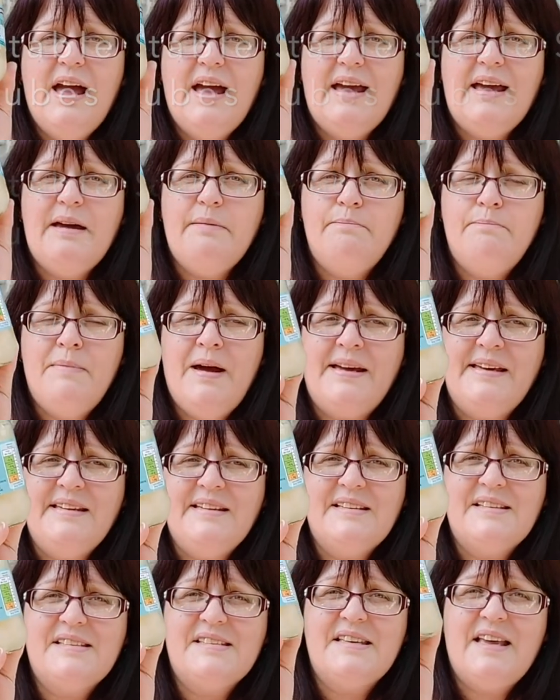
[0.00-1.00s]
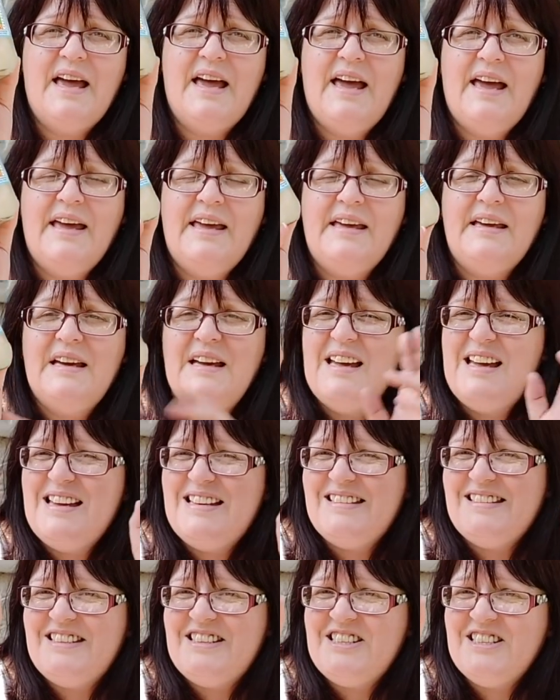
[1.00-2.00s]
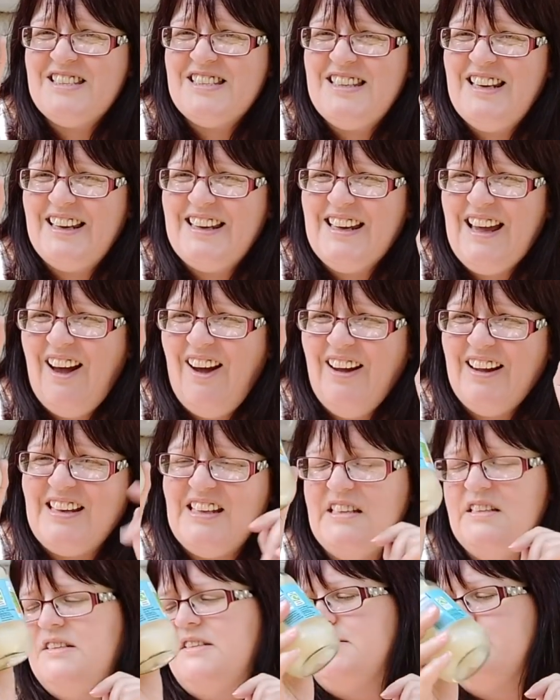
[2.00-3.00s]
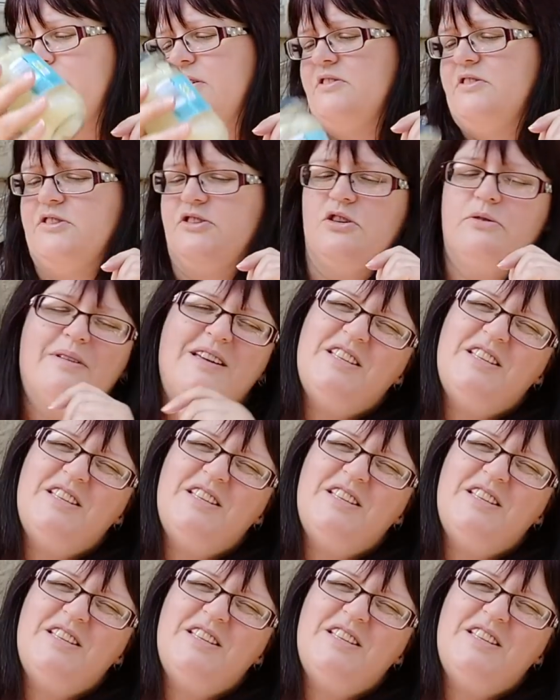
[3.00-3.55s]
It makes a just like Heinz tomato soup.